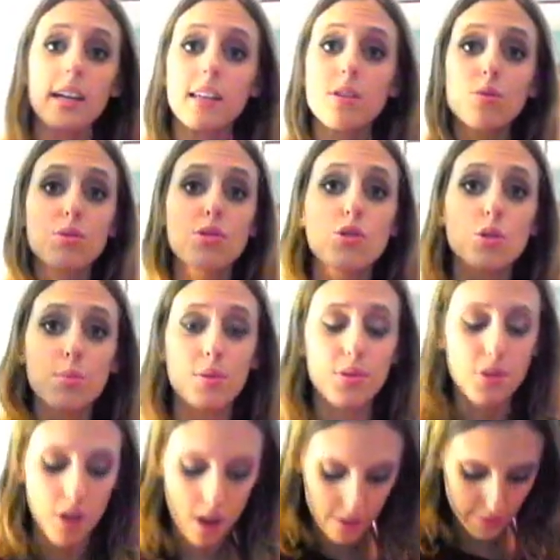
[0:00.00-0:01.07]
and this one's super
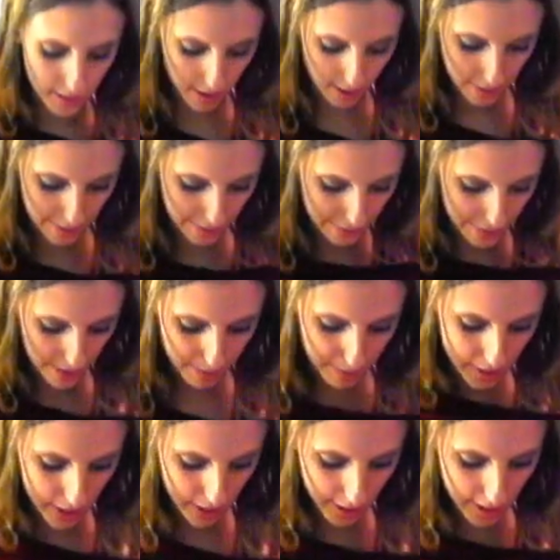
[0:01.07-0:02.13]
soft, and I love the
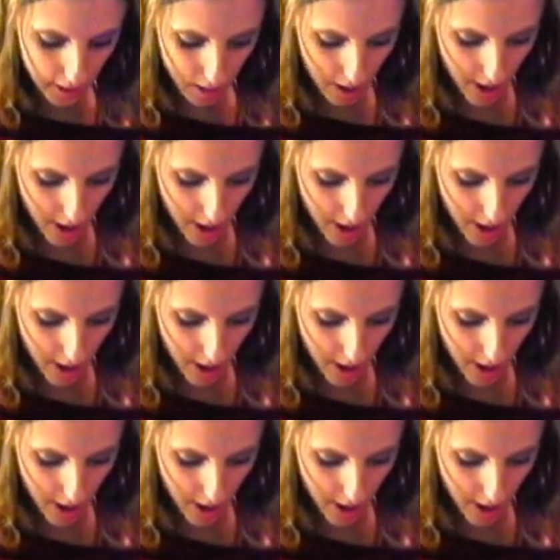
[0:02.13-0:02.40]
material.